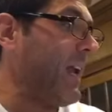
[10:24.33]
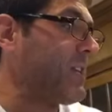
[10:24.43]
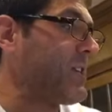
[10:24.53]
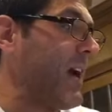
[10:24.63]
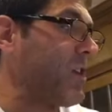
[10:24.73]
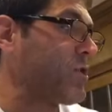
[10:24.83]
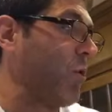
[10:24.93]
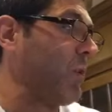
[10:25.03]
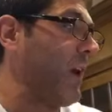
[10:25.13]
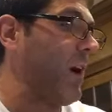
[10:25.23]
And it's
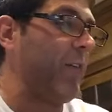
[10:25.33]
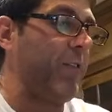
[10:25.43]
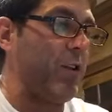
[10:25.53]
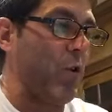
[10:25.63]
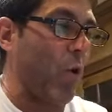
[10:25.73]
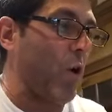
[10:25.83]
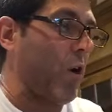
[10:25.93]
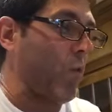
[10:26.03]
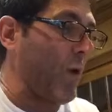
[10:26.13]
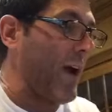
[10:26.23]
National Love
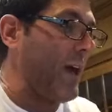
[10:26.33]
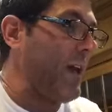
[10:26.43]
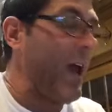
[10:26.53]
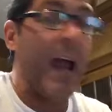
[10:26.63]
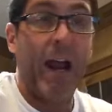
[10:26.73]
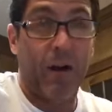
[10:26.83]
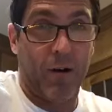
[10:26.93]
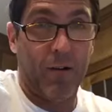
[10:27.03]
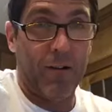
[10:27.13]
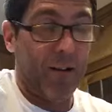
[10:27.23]
Your Red
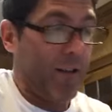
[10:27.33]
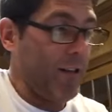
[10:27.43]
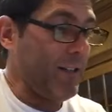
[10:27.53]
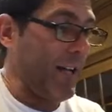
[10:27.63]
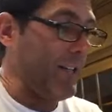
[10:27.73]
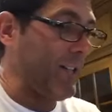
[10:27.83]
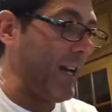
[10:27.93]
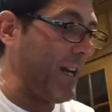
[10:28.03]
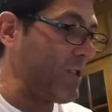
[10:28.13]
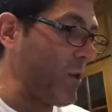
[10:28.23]
Hair Day
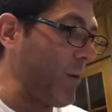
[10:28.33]
today.